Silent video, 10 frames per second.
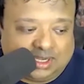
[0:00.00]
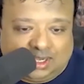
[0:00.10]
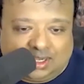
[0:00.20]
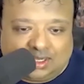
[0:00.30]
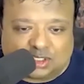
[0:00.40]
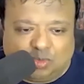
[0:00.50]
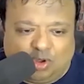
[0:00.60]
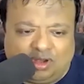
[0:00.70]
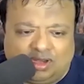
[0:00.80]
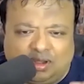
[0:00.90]
a
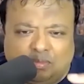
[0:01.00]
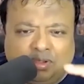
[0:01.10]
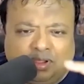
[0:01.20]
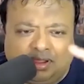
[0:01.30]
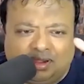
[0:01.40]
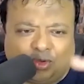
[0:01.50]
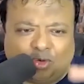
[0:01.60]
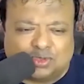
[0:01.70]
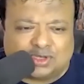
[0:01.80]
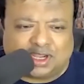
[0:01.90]
small little bird,
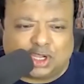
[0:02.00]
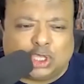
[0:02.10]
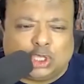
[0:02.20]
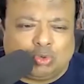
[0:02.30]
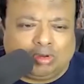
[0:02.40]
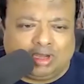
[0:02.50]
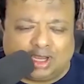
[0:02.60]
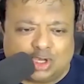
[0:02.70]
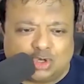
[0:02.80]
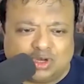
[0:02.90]
almost like a cute
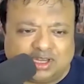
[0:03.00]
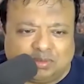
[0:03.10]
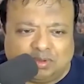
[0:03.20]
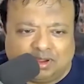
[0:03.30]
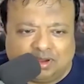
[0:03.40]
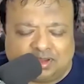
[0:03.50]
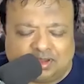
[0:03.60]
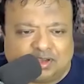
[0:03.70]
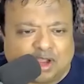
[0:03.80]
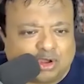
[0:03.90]
little Tweety bird,
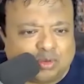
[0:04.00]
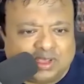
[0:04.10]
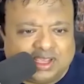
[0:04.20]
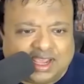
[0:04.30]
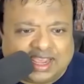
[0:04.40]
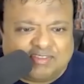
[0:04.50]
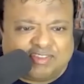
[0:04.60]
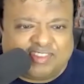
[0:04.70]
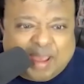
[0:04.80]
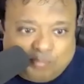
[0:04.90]
turned out to be a
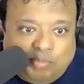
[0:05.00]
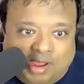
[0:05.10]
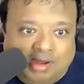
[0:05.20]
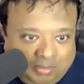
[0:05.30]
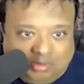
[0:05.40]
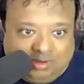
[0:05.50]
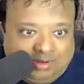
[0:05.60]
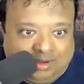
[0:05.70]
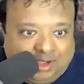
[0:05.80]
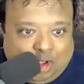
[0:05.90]
vampire
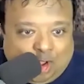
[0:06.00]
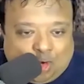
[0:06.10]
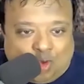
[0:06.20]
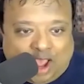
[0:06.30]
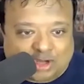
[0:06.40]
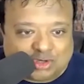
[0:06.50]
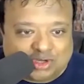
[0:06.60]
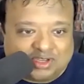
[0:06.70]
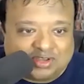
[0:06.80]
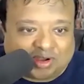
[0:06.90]
bird who
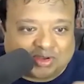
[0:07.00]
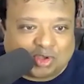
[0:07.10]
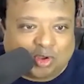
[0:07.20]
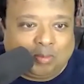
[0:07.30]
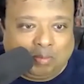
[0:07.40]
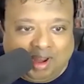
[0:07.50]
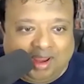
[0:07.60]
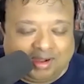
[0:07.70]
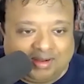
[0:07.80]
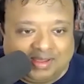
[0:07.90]
actually sucks on
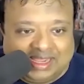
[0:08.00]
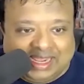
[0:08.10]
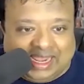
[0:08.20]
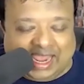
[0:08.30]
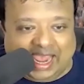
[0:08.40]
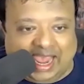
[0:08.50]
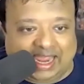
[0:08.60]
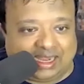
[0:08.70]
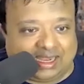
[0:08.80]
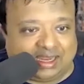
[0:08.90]
blood.
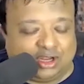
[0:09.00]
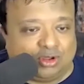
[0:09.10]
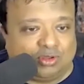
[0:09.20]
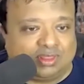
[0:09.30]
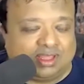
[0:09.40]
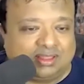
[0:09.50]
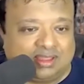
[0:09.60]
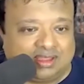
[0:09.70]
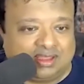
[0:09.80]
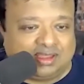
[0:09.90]
And
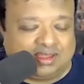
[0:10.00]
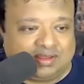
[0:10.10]
the